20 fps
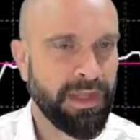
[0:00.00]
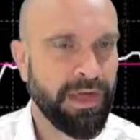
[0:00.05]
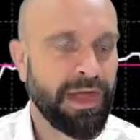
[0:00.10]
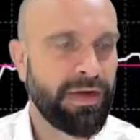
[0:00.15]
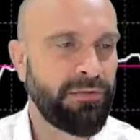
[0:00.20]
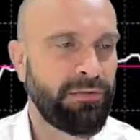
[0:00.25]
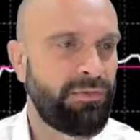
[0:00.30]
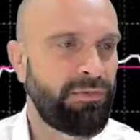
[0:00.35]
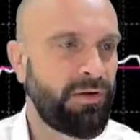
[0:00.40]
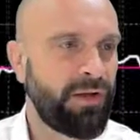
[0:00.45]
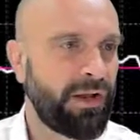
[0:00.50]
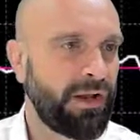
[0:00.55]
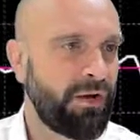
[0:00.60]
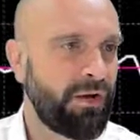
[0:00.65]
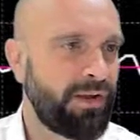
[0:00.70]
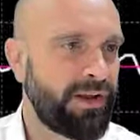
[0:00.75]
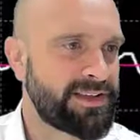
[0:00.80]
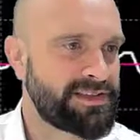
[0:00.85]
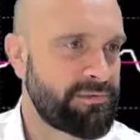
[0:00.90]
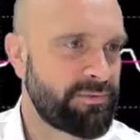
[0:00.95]
And finally,
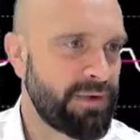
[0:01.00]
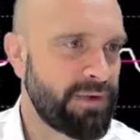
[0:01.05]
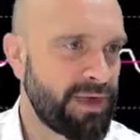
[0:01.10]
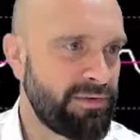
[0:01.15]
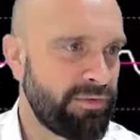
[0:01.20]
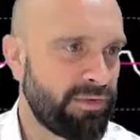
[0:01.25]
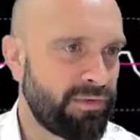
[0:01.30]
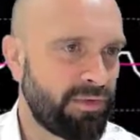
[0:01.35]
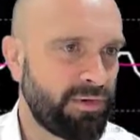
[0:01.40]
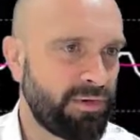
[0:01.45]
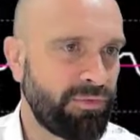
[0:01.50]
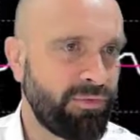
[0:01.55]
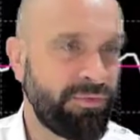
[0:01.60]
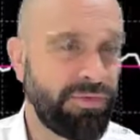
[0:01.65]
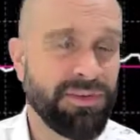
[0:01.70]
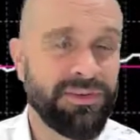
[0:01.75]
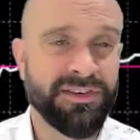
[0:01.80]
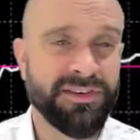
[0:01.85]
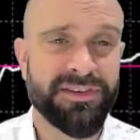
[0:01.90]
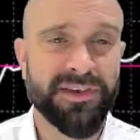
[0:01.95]
on S&P 500
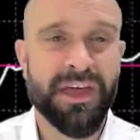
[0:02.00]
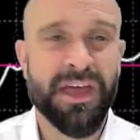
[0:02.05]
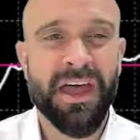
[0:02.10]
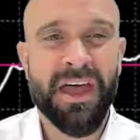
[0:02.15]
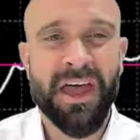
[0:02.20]
futures,